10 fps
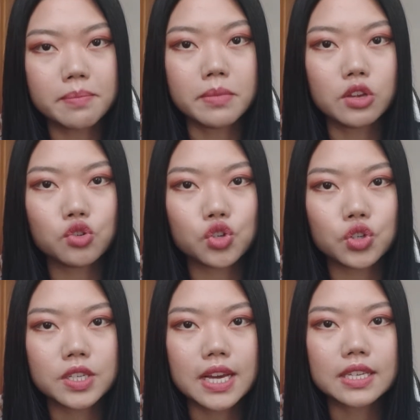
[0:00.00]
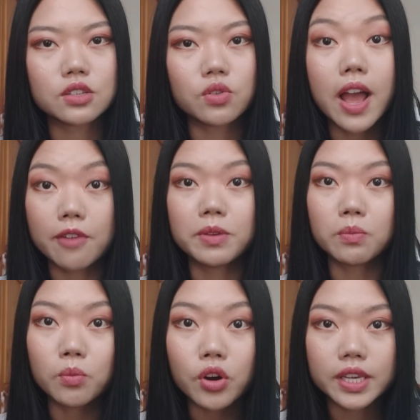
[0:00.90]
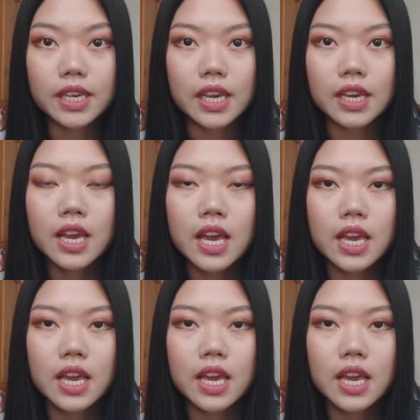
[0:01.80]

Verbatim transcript: image that you have been working